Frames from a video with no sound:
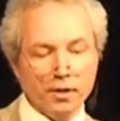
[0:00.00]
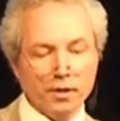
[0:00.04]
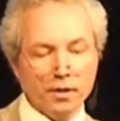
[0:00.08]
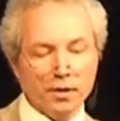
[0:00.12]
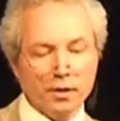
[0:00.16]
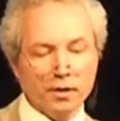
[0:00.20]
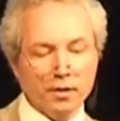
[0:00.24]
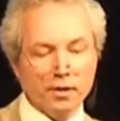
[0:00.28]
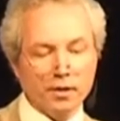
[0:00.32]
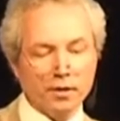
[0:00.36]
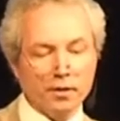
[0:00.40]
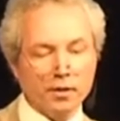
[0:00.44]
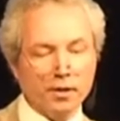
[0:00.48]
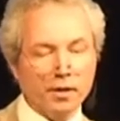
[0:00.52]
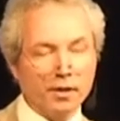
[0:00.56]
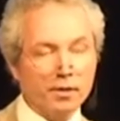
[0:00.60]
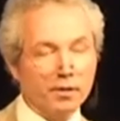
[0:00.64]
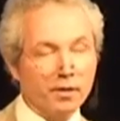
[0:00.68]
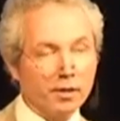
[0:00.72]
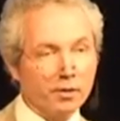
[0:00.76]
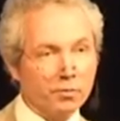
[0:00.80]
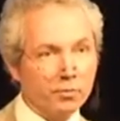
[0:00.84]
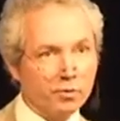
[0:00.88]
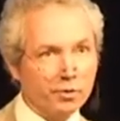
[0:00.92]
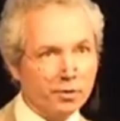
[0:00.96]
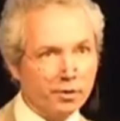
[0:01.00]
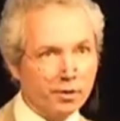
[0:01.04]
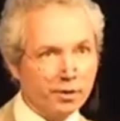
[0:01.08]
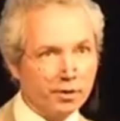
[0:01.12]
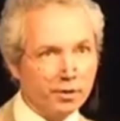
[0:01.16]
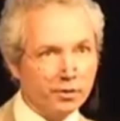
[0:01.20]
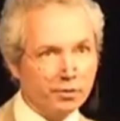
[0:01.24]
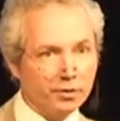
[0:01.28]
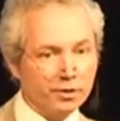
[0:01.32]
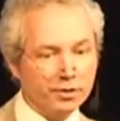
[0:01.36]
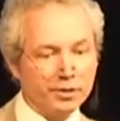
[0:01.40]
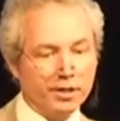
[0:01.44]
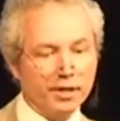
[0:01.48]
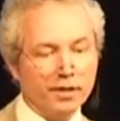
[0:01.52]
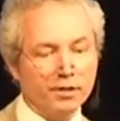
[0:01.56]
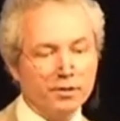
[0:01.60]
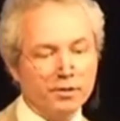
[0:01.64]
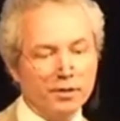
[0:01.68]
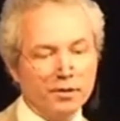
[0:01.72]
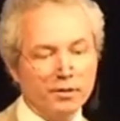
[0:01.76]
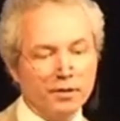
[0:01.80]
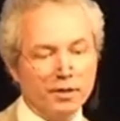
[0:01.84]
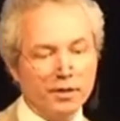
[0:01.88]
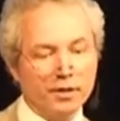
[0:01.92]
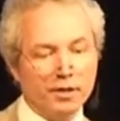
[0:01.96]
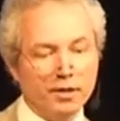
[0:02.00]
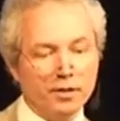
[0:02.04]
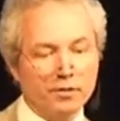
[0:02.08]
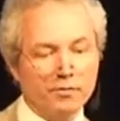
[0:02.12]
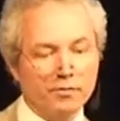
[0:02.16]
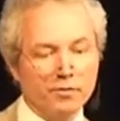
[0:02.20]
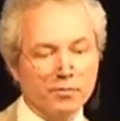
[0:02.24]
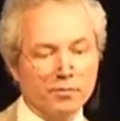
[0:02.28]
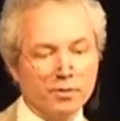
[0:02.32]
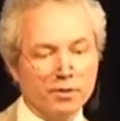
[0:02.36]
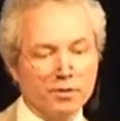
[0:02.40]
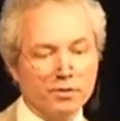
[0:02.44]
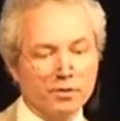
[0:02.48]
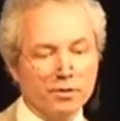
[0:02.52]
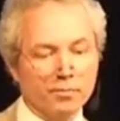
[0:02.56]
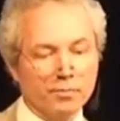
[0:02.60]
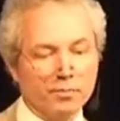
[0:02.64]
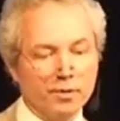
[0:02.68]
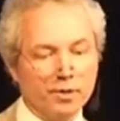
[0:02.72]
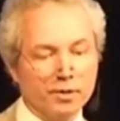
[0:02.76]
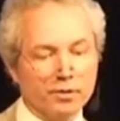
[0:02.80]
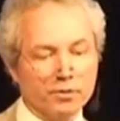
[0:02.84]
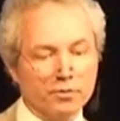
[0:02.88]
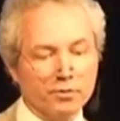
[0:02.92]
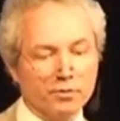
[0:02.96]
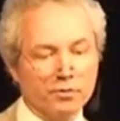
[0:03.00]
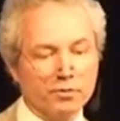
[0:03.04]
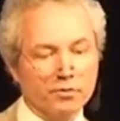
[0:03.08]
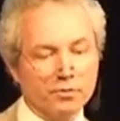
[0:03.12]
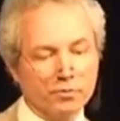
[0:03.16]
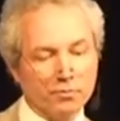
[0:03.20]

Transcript: and they were rejecting the heat from these compressors,